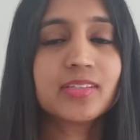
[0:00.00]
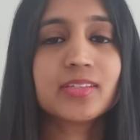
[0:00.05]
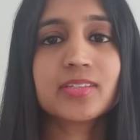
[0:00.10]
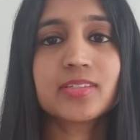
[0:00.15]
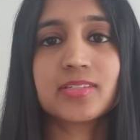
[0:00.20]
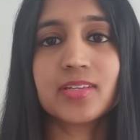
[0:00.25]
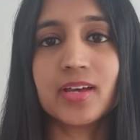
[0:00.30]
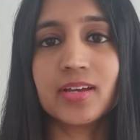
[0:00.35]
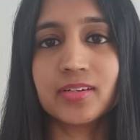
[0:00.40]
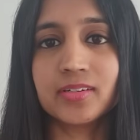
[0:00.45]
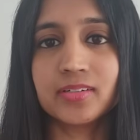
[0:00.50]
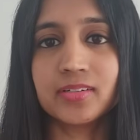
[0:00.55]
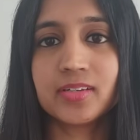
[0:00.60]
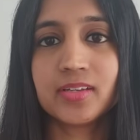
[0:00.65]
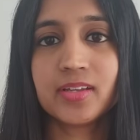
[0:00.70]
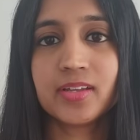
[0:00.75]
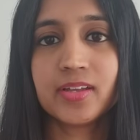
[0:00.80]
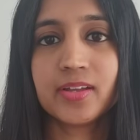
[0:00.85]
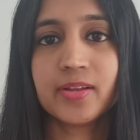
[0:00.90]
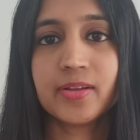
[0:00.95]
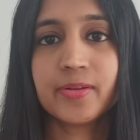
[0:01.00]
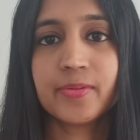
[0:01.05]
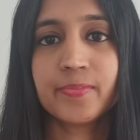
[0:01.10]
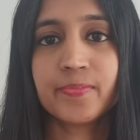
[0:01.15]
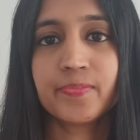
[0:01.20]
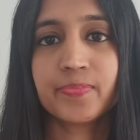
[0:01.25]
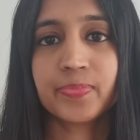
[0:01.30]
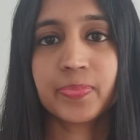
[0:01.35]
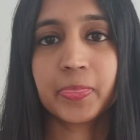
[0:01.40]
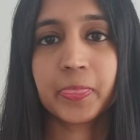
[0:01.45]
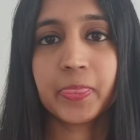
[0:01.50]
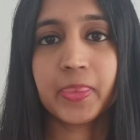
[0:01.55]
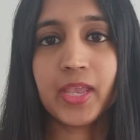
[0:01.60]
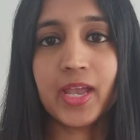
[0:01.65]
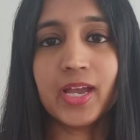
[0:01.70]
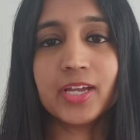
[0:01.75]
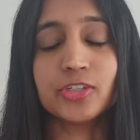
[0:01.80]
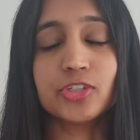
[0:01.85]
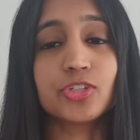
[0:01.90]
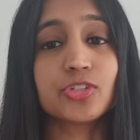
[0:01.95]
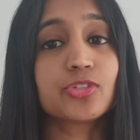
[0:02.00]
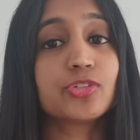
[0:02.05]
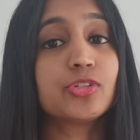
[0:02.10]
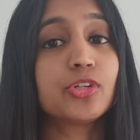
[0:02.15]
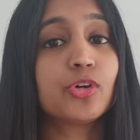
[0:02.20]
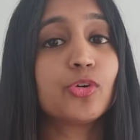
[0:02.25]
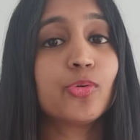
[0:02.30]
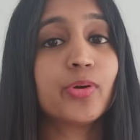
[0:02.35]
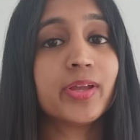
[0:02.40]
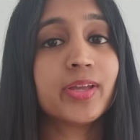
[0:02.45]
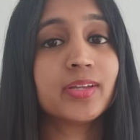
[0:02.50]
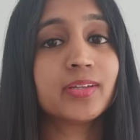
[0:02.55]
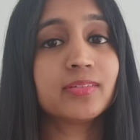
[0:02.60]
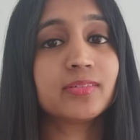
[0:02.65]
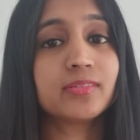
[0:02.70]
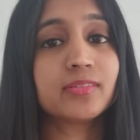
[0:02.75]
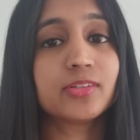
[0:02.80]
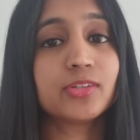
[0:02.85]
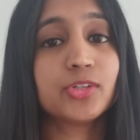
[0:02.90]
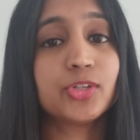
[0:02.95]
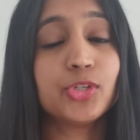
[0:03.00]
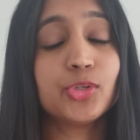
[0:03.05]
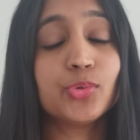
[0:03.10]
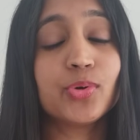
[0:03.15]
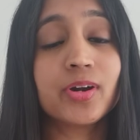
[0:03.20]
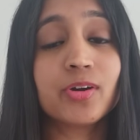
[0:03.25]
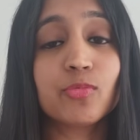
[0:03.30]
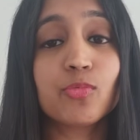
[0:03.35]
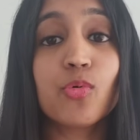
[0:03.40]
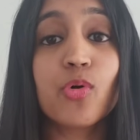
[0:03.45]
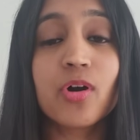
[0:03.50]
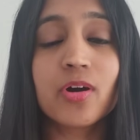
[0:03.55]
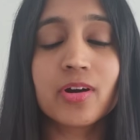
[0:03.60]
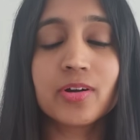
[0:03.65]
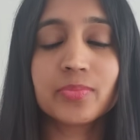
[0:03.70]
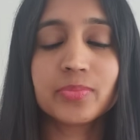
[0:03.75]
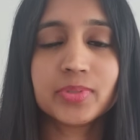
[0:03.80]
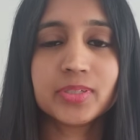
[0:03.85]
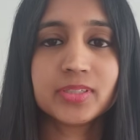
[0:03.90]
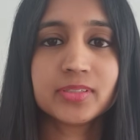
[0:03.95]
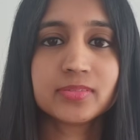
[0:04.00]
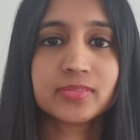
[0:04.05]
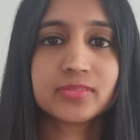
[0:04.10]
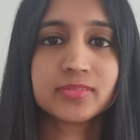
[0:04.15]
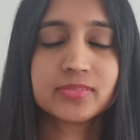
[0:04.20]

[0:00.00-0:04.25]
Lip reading: in the sun and just knowing you are warm,